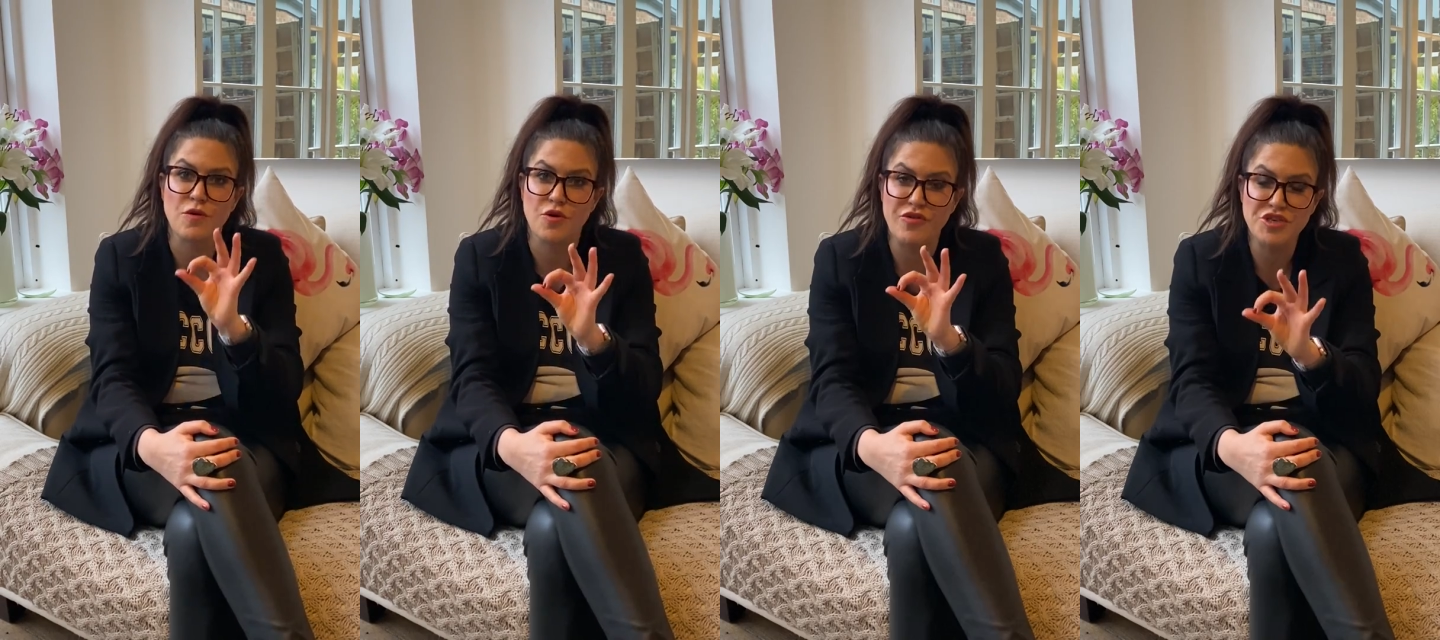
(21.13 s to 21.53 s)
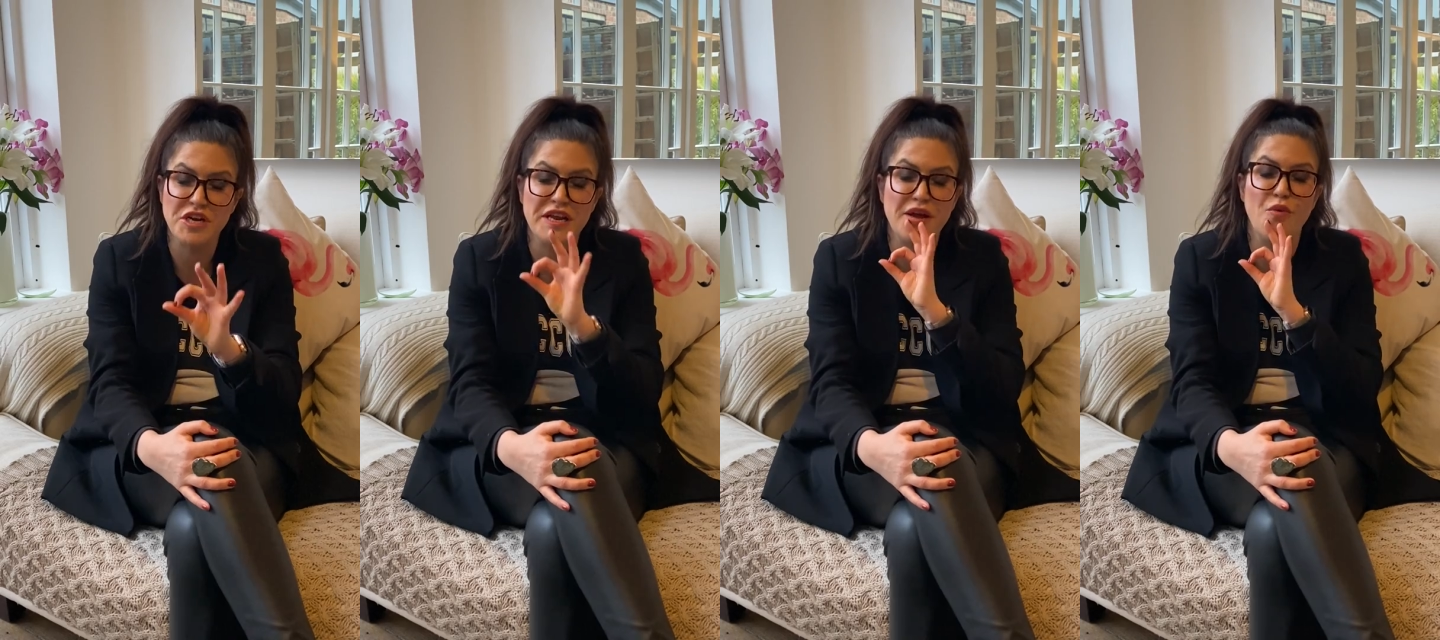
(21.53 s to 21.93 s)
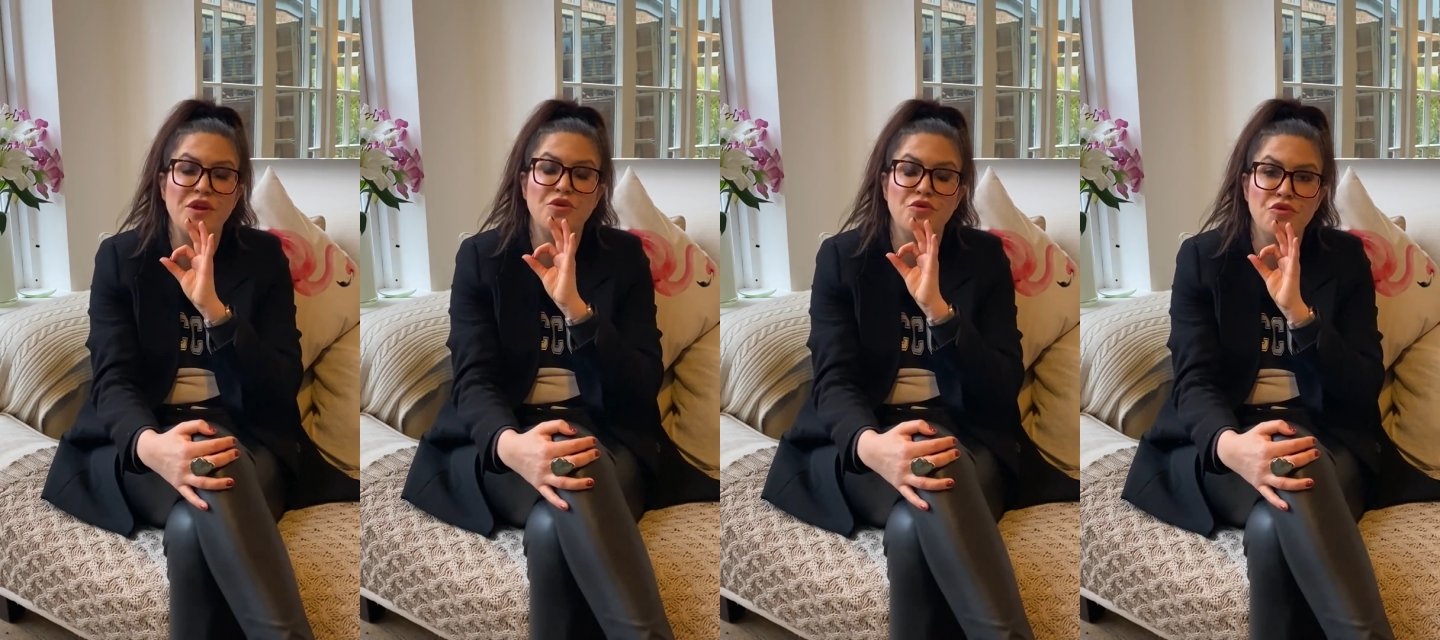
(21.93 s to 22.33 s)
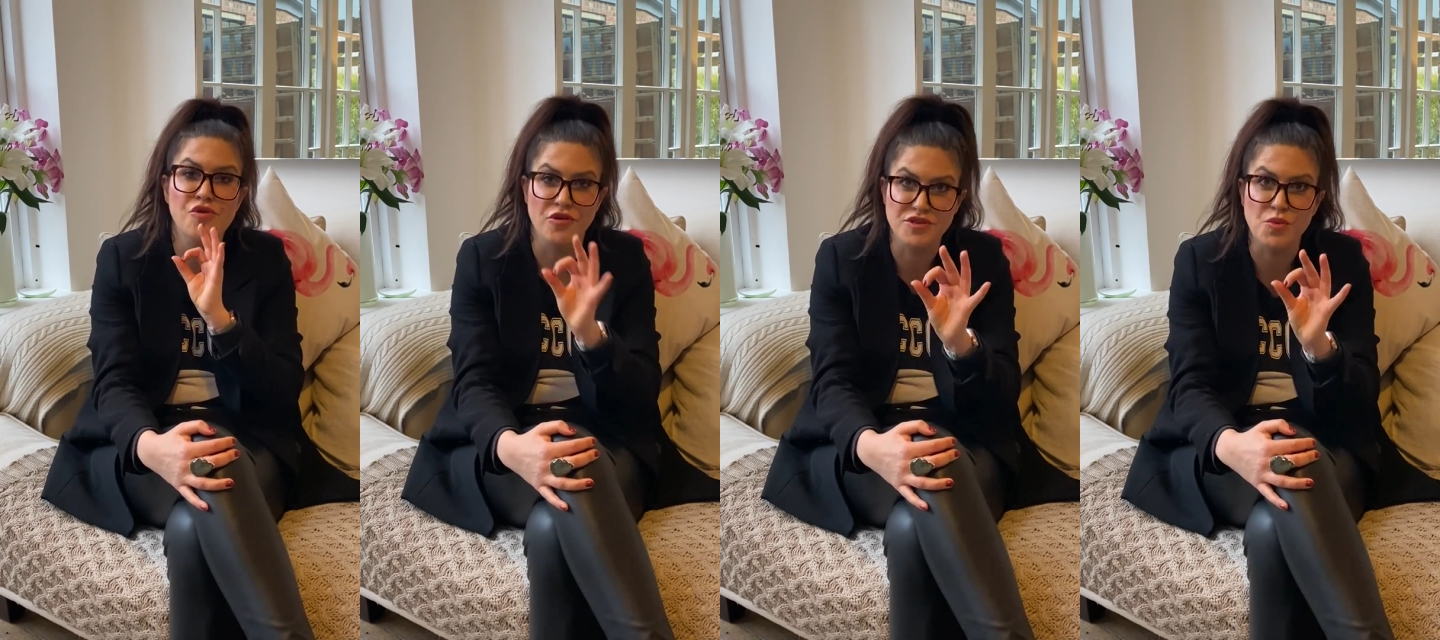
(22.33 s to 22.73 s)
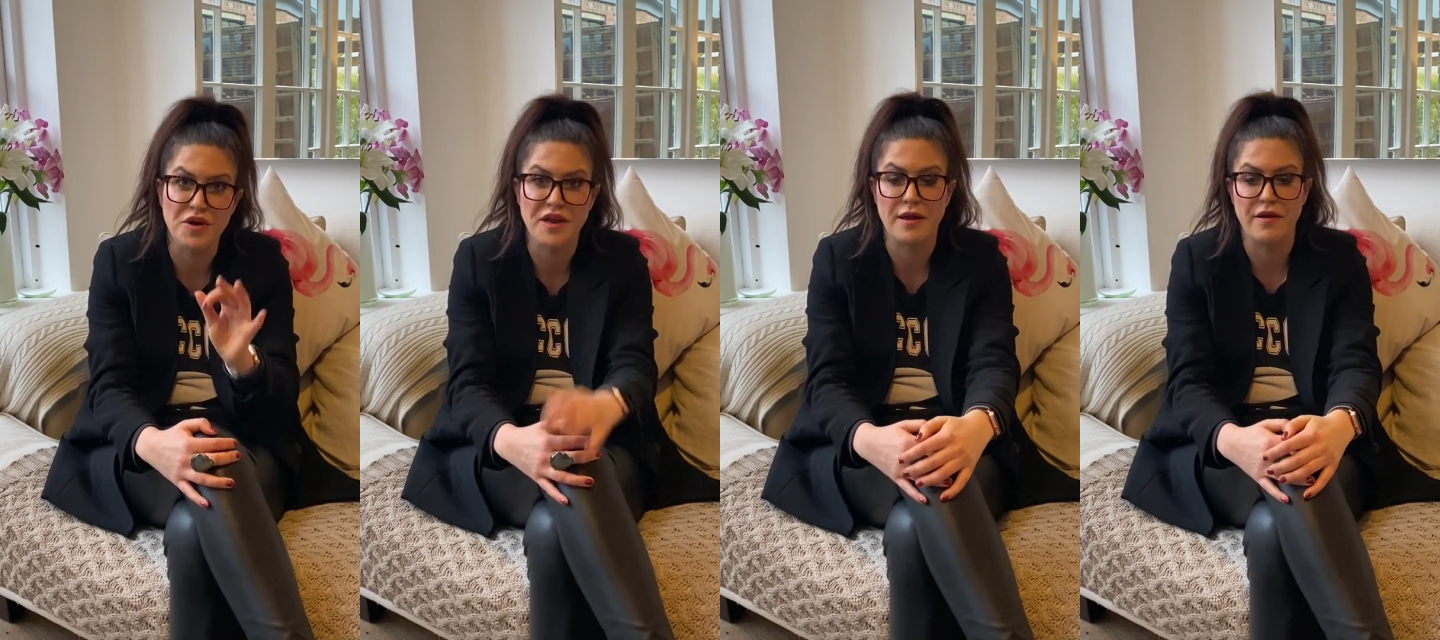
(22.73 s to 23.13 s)
crucially, when you're not
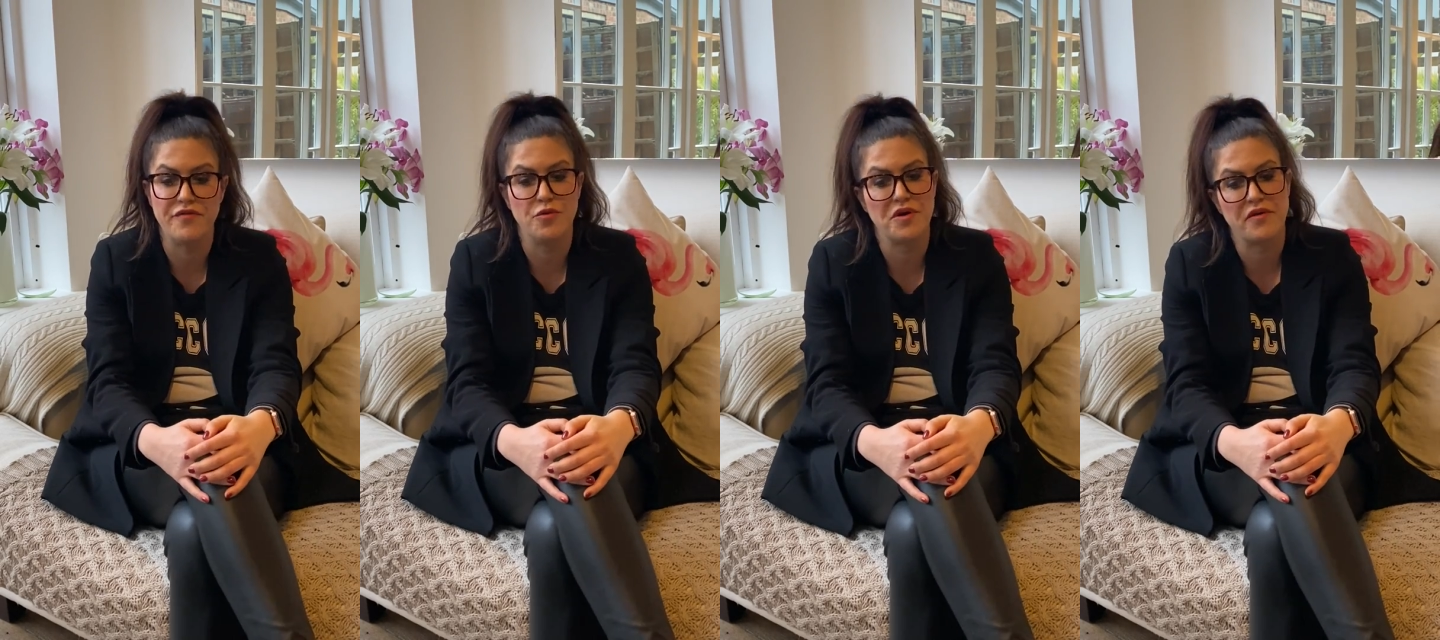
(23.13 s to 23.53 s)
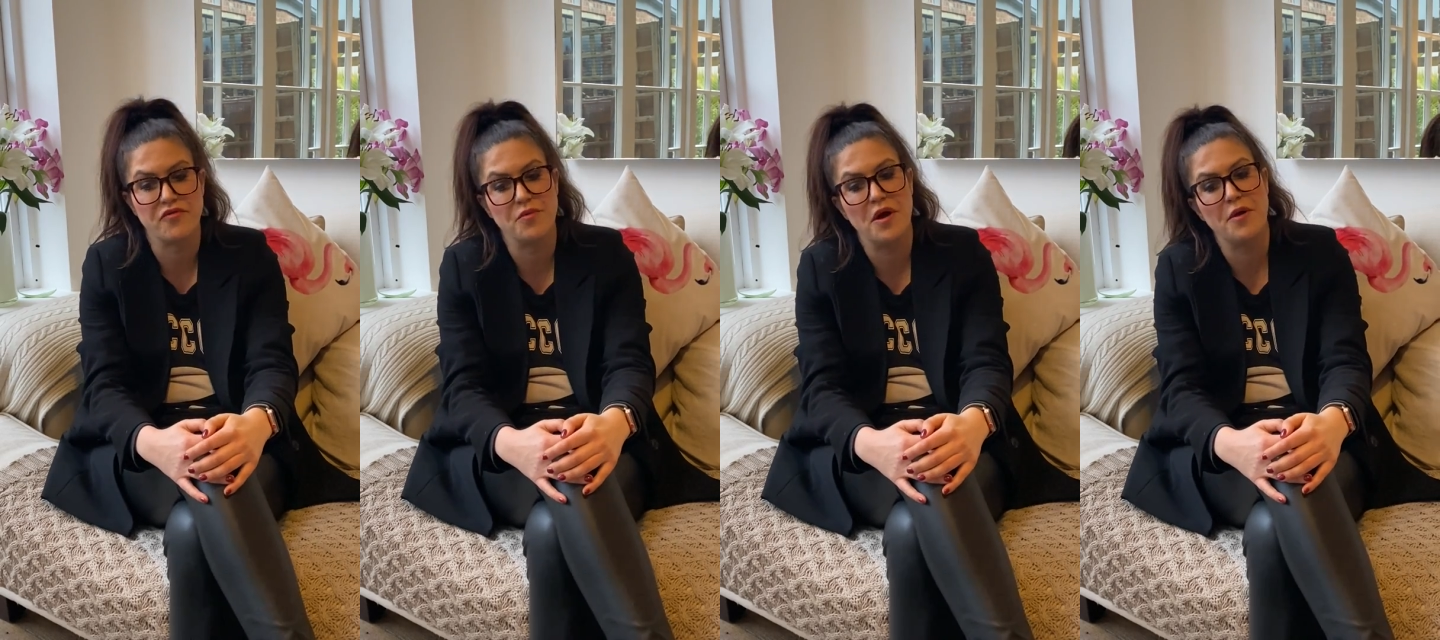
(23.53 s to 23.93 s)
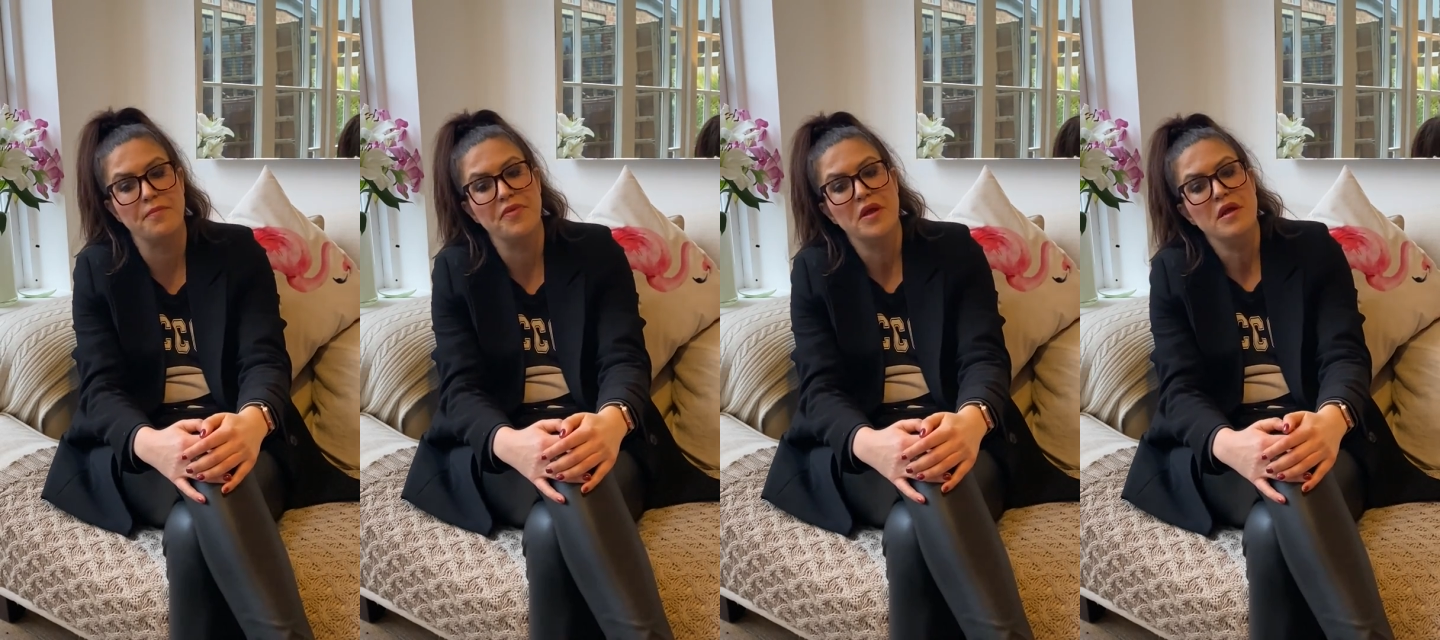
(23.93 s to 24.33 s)
working, if you're working from home.